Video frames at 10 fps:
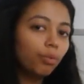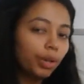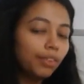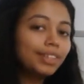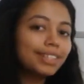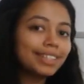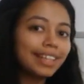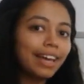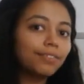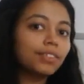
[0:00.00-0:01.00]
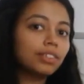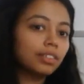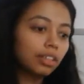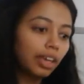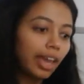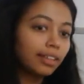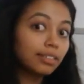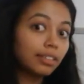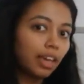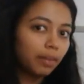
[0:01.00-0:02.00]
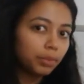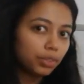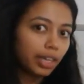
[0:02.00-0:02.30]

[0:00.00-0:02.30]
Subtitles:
Whatever is left, the kth time you